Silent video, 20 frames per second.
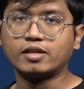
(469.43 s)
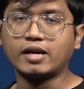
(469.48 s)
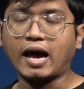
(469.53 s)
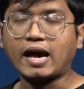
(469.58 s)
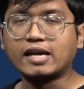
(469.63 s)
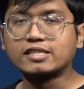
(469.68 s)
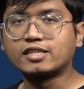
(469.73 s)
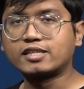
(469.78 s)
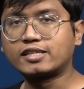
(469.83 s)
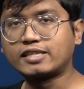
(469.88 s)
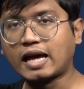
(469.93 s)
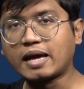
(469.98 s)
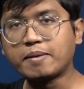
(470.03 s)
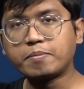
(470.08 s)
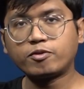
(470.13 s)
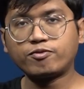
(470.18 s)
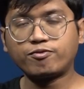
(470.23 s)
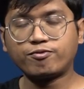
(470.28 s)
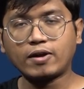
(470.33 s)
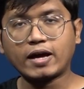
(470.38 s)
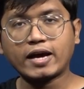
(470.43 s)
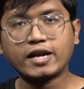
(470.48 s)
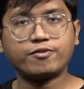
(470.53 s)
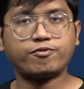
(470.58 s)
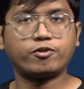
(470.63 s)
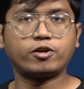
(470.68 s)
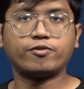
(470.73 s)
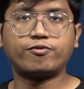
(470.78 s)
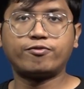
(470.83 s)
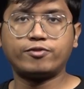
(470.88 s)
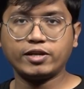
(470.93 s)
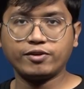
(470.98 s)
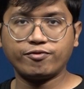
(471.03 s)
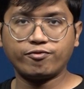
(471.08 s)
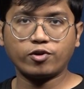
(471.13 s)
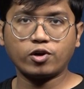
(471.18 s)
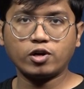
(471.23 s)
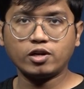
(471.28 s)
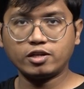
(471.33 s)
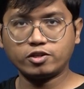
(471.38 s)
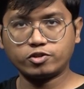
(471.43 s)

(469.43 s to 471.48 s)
as the time of flight for a free fall,